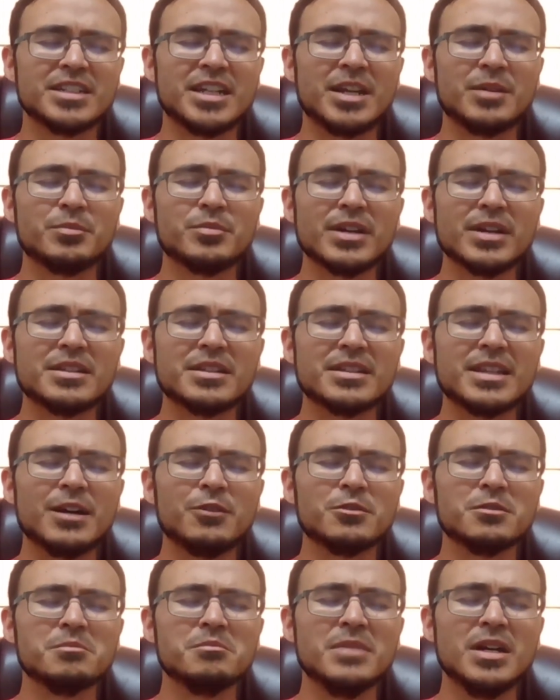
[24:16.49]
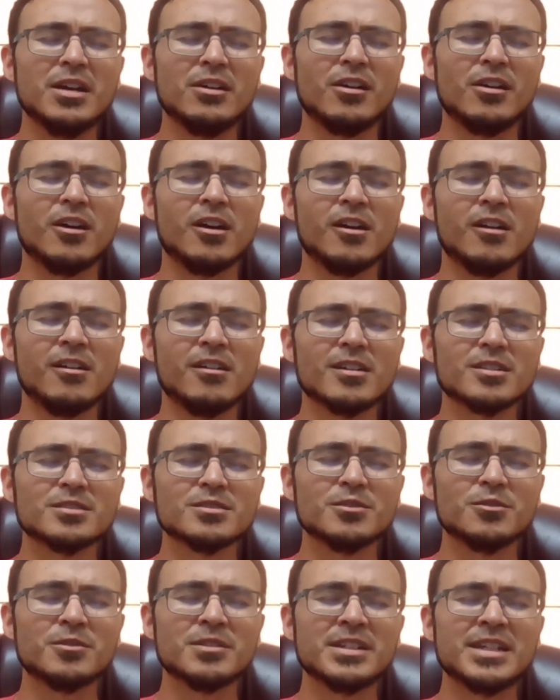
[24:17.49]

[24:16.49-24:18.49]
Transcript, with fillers: And I pray that that would melt our hearts, Lord.